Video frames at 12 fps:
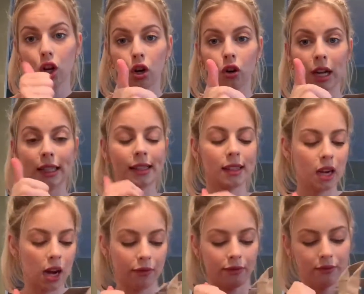great
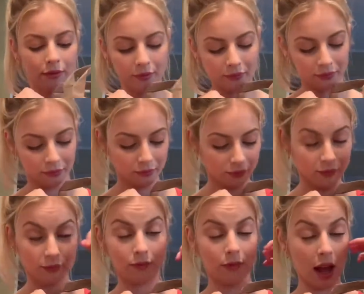stuff.
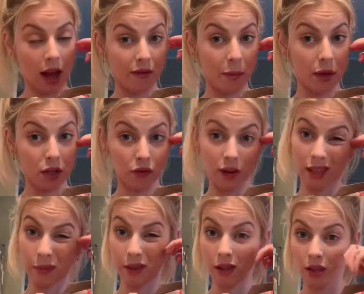I have a bunch of
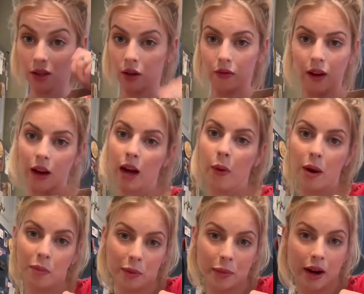recipes also of how I
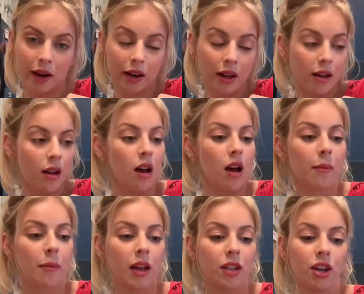prepare it on
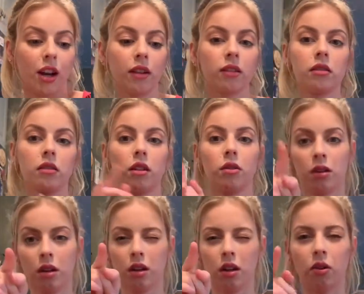my channel, so
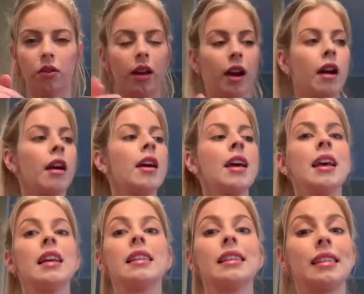go there.
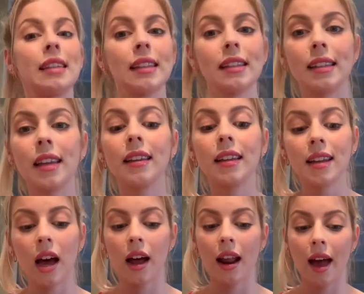Since they did
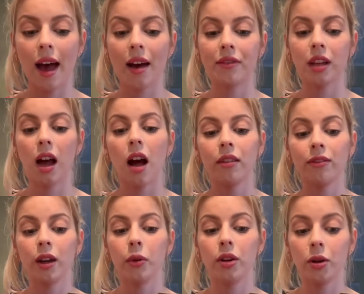not have the
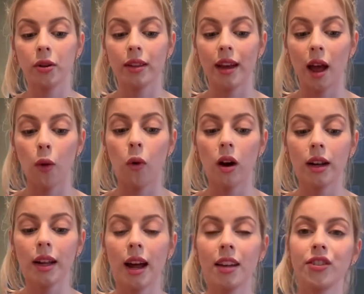cauliflower gnocchi that I
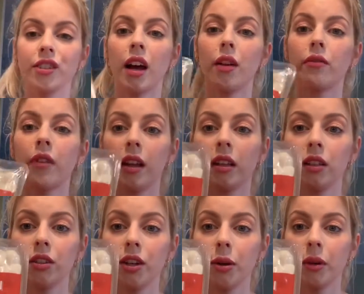wanted, I just got regular
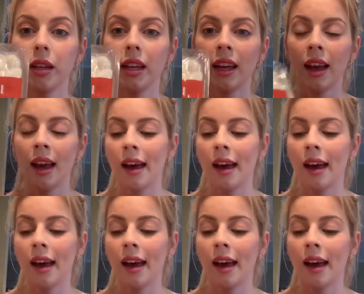gnocchi.